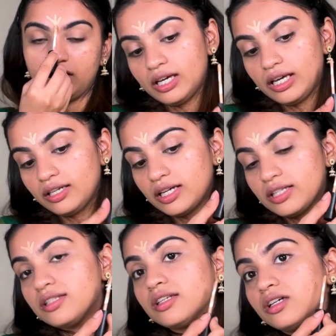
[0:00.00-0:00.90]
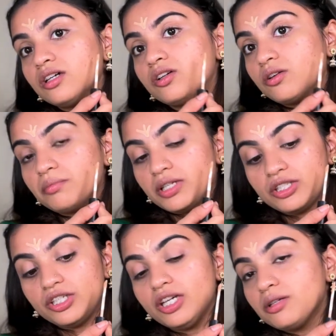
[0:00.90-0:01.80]
And concealer on my
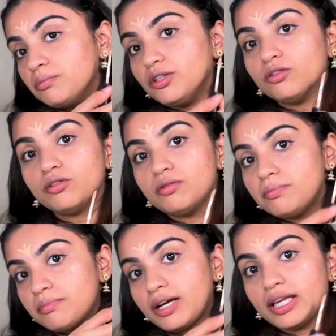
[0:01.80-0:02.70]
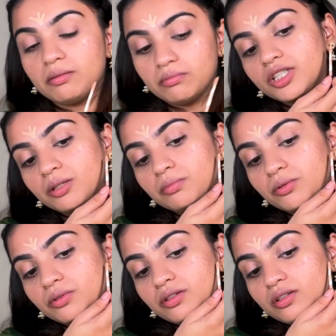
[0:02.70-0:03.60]
cheek below my
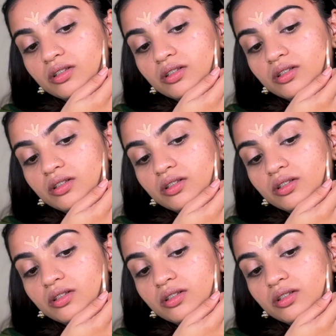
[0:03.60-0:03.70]
cheekbone.